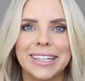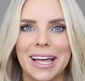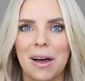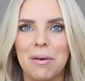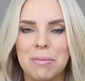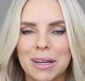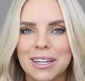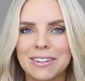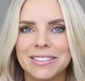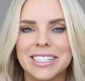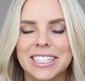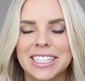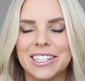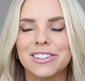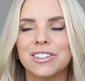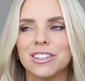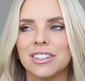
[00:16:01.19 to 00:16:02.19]
that big of a
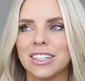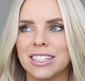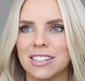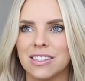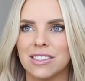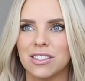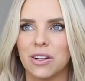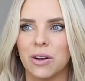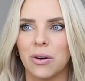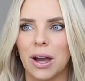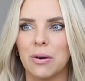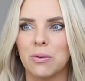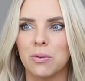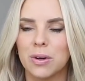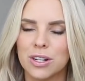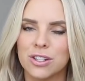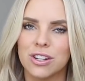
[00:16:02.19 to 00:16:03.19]
deal. And so
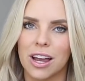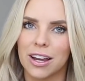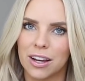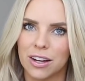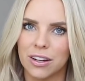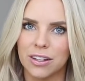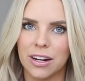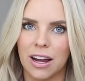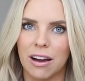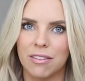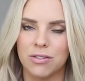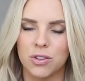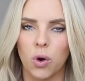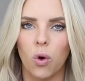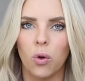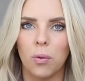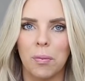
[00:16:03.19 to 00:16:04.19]
I wish I could have
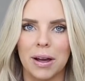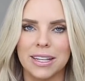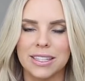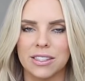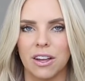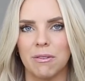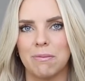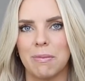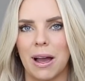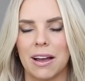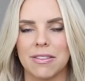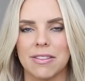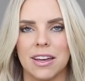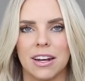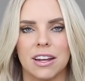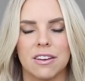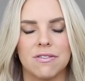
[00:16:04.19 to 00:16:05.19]
told myself back
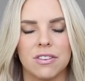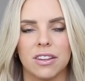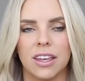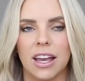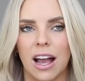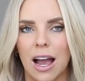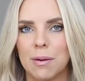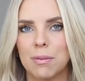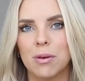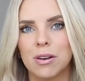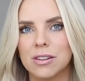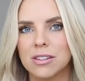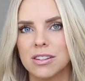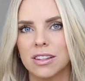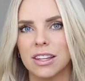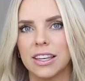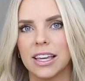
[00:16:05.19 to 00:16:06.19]
then. I feel like I
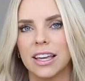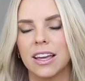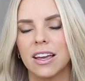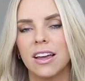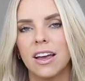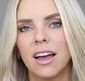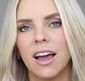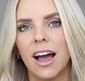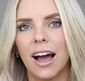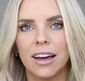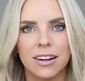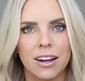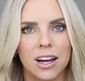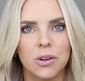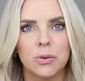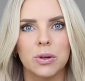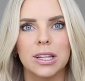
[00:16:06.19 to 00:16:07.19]
personally
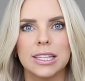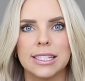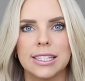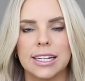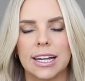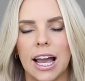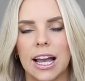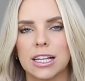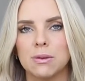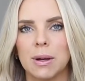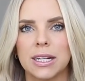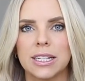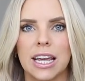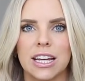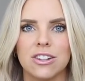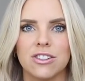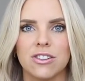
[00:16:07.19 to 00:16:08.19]
had unrealistic
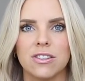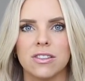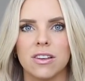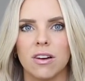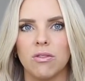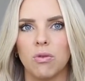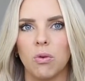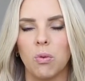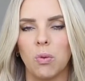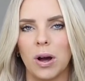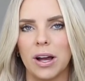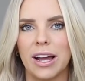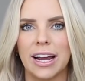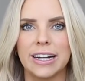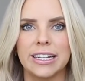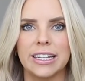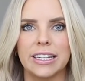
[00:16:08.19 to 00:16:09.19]
expectations of what
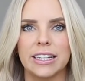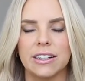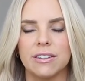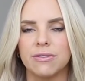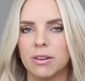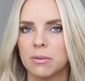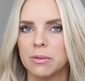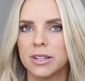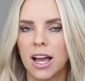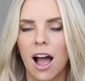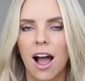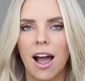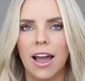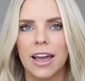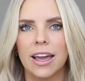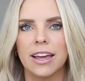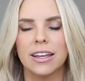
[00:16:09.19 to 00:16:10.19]
I needed from
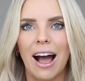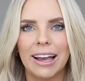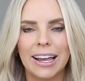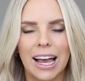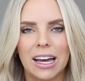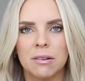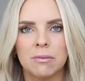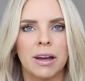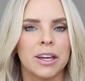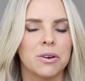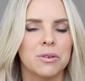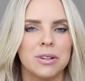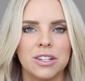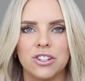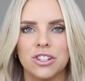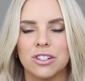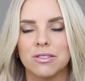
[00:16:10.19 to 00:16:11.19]
Ty. I had my own
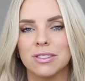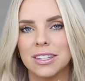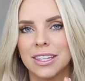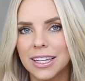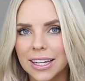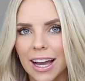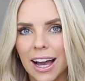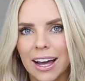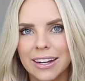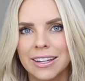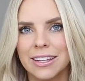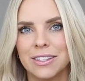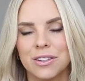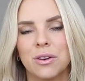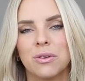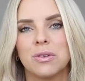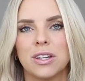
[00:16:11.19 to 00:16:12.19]
issues, he had
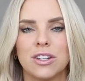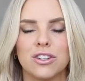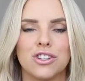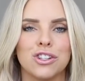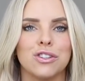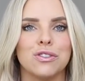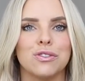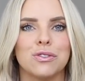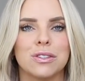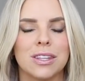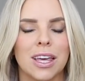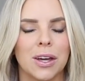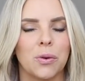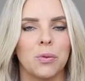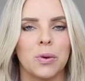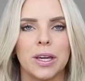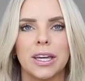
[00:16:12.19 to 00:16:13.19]
his own issues.
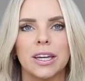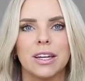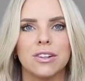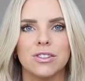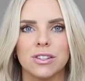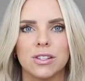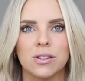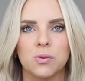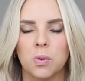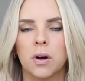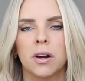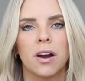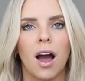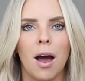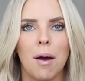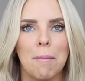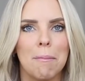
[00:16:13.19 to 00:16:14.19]
Like we just were
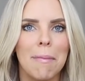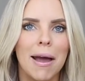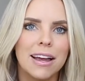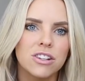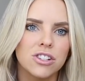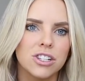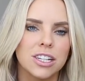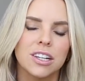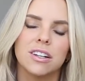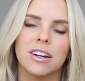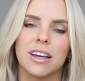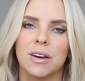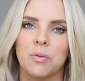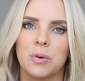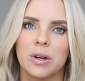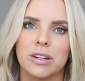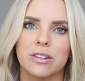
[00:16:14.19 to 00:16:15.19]
not meshing
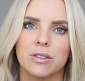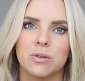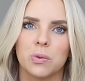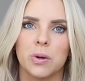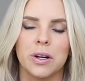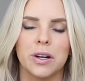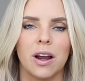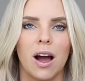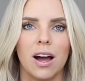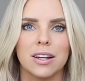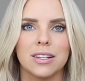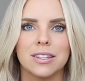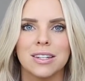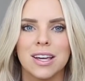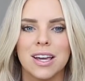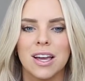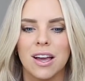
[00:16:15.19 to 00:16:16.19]
and we just were not
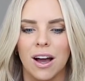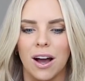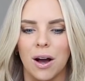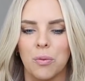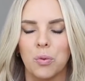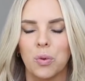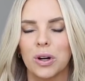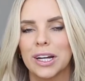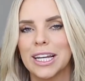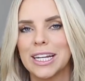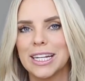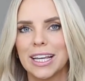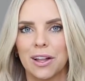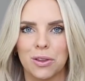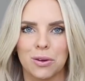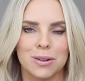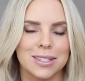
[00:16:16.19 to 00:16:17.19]
um, working
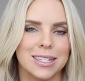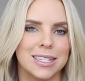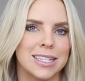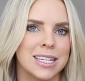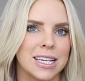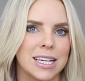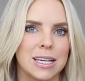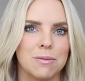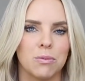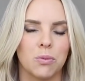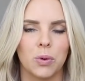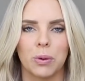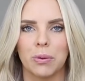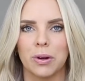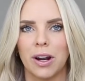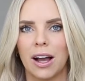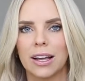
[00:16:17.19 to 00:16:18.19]
together as a team. We
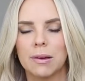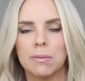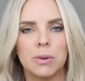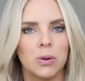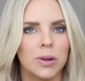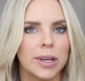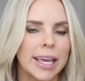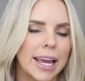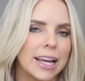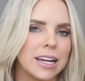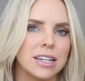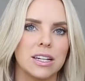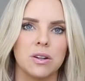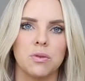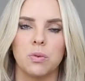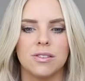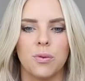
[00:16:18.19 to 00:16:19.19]
were not
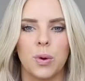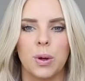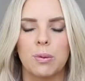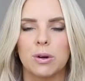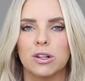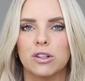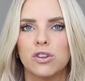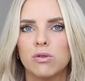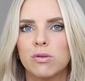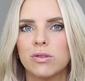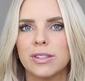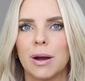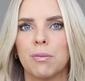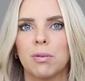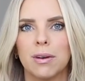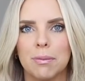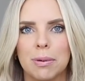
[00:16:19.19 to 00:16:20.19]
communicating. We were two
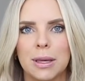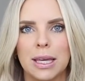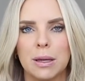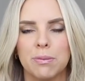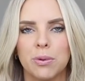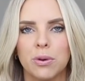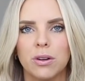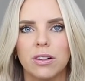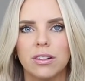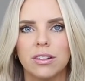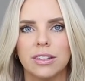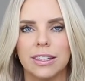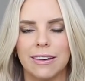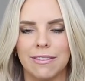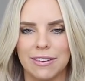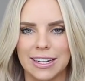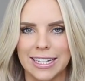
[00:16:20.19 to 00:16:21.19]
separate people
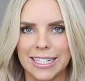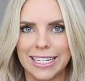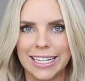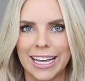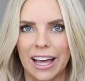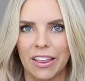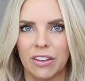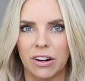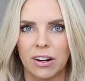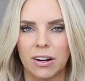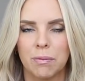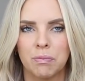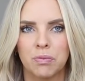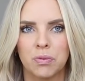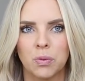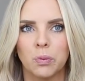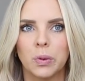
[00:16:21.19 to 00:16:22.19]
living together.
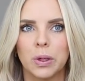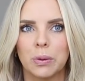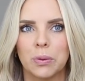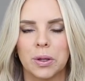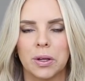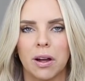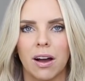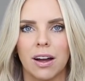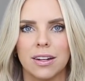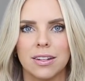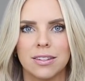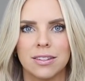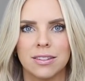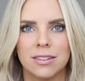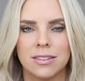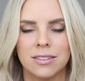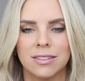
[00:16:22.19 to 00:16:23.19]
We were not
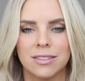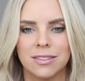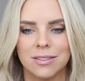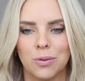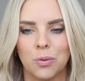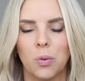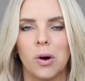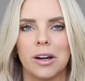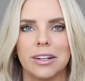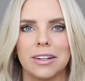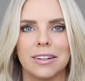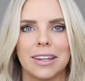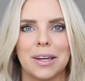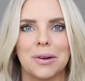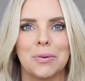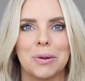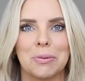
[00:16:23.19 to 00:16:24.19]
one,
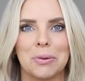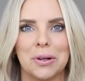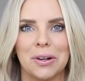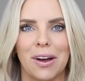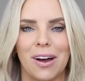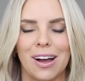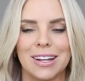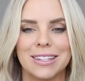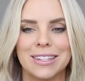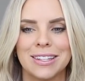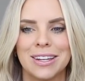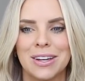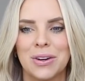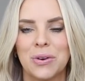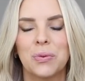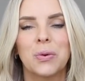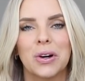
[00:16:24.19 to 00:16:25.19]
like we were not
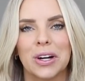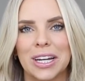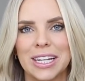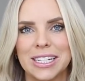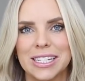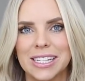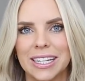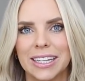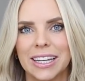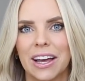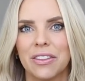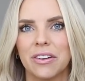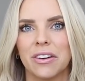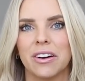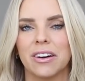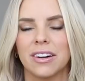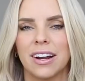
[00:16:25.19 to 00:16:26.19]
working
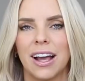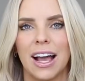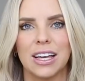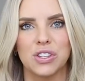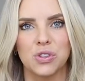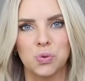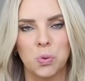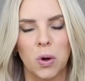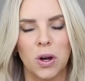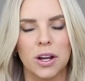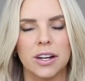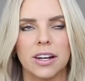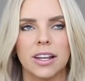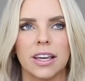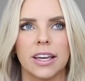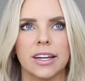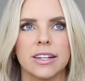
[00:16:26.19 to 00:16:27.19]
together as one.
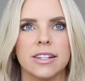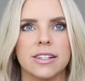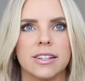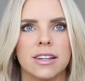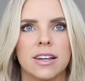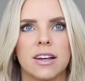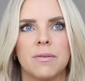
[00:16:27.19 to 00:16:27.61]
And